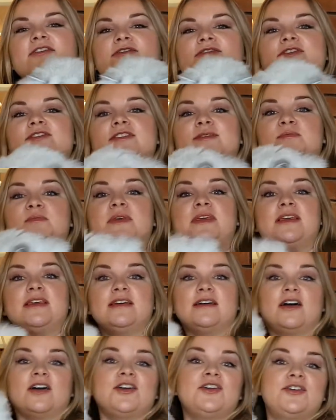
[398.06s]
just
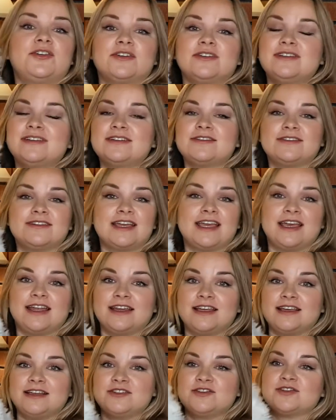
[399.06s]
be a good little
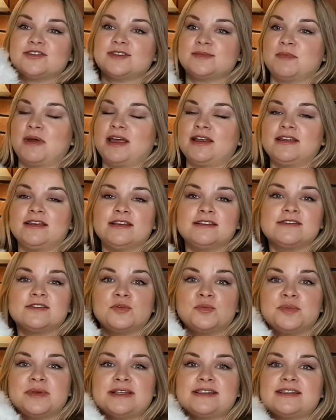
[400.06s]
kitty, just minding his
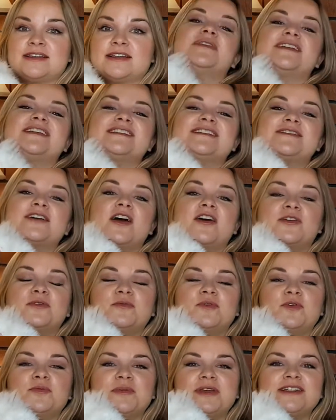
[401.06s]
own business. But it's
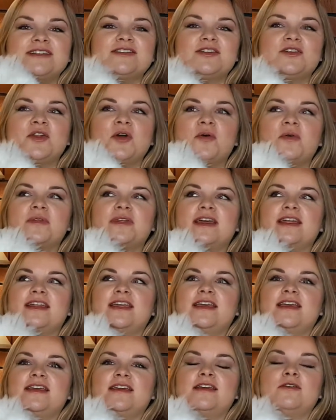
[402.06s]
heartwarming to know that
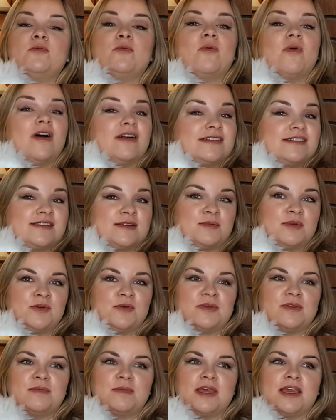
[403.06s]
he wants to be
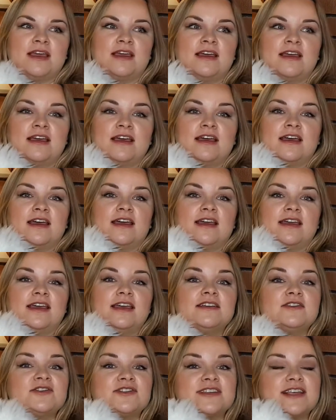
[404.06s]
with me.
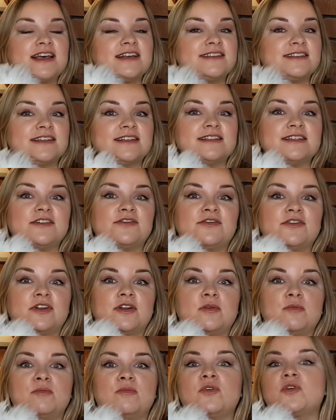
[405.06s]
He just has a
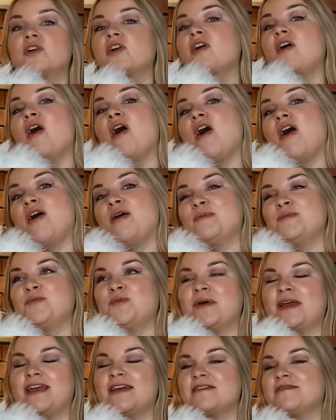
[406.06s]
different, more calm
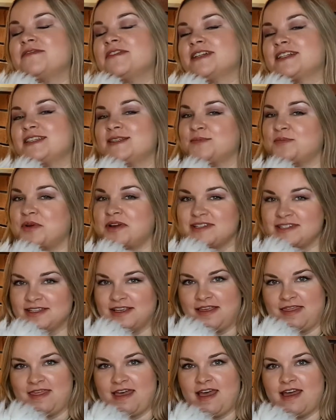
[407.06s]
way of
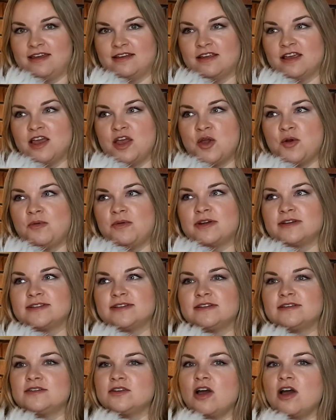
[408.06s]
expressing that. Whereas
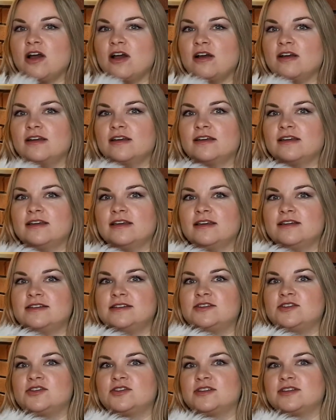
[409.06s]
a dog
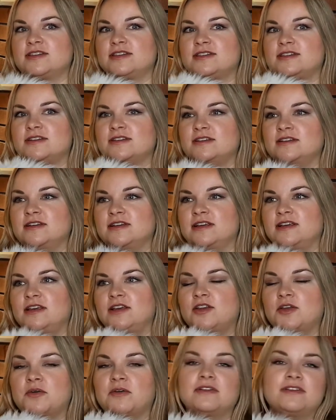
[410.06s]
is just, you
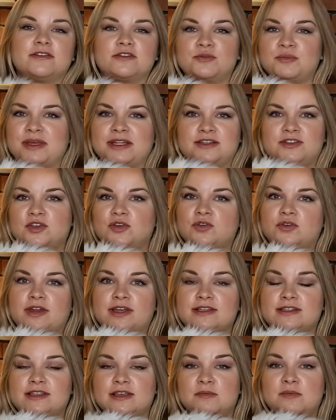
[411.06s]
know, a little bit too
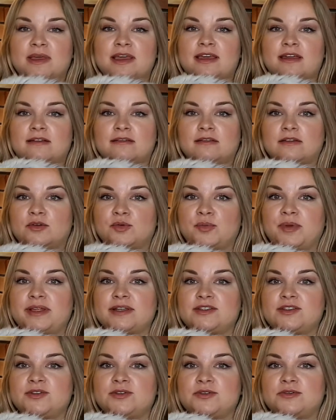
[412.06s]
crazy, may get a little bit
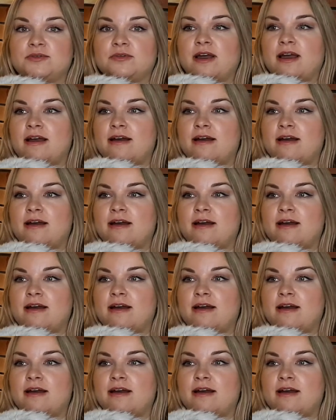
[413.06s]
too